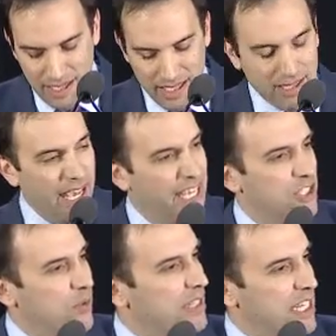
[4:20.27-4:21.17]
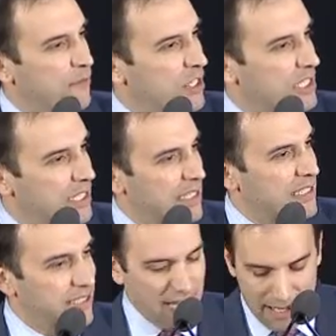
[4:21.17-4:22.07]
engage with differences, and
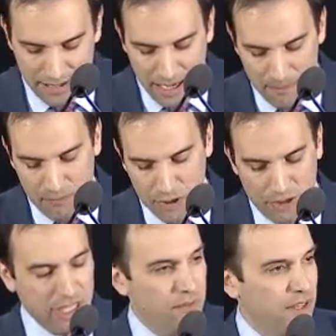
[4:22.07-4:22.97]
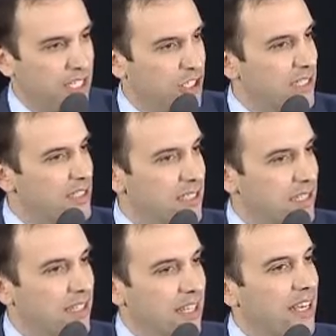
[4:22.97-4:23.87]
stand up for your convictions,
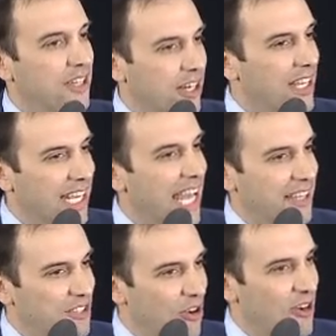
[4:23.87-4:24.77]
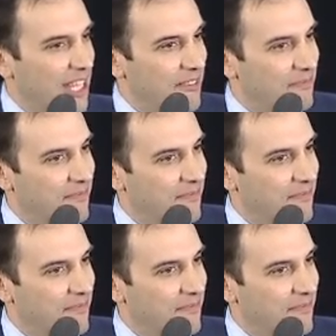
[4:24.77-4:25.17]
you're going to get dirty.